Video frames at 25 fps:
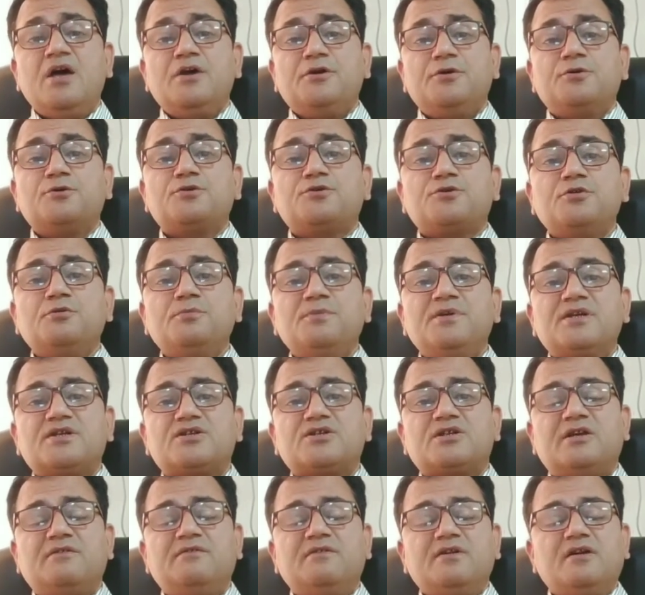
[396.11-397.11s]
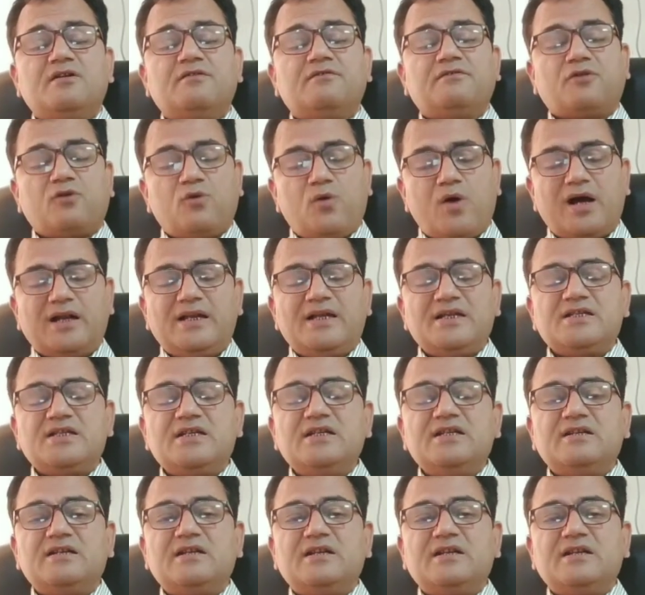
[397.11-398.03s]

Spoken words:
You should be just having a quality